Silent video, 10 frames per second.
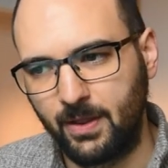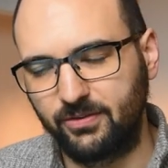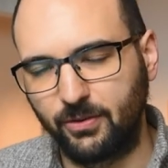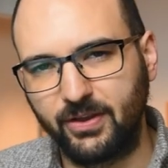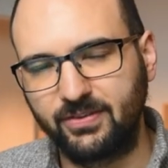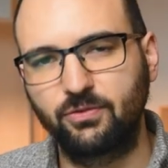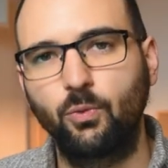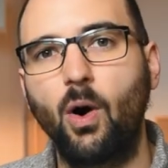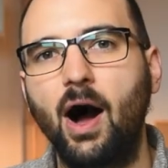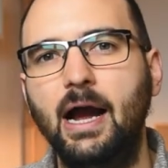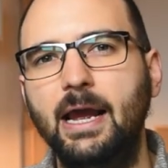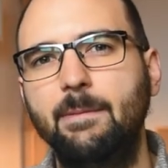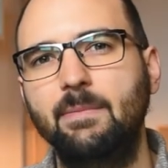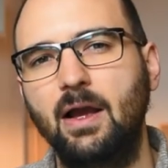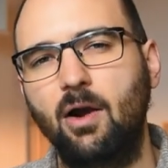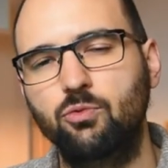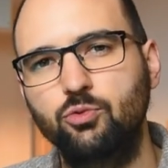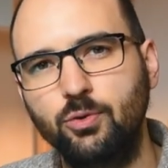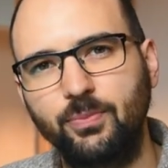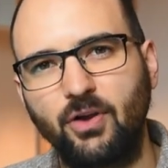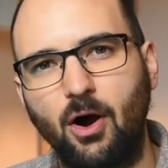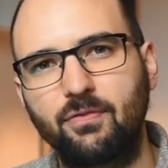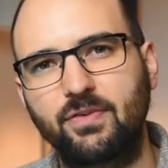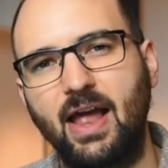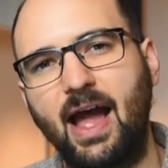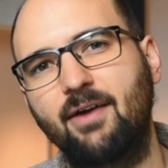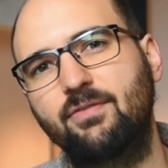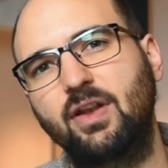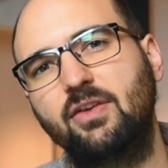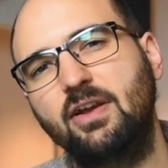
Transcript: So this is why rooms often have